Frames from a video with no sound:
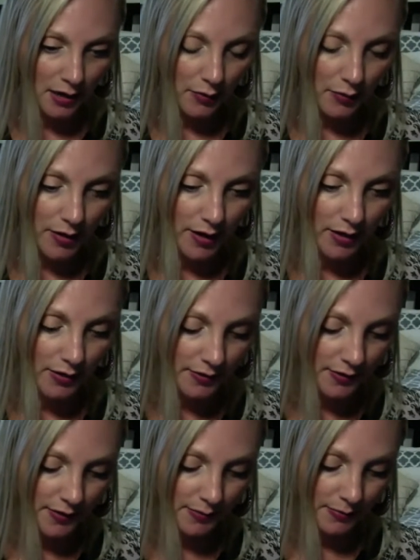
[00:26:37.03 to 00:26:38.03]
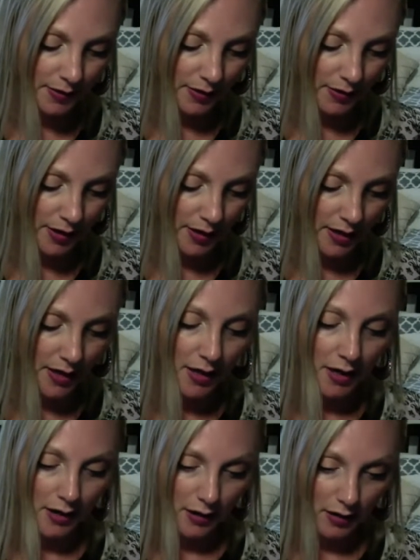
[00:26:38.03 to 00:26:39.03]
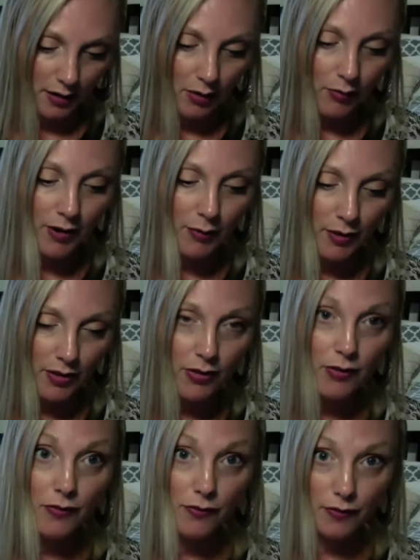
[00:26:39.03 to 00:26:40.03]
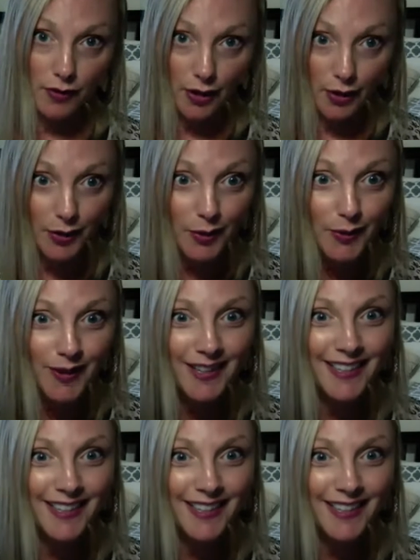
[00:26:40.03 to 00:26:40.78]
What else, Spirit? Going with the flow,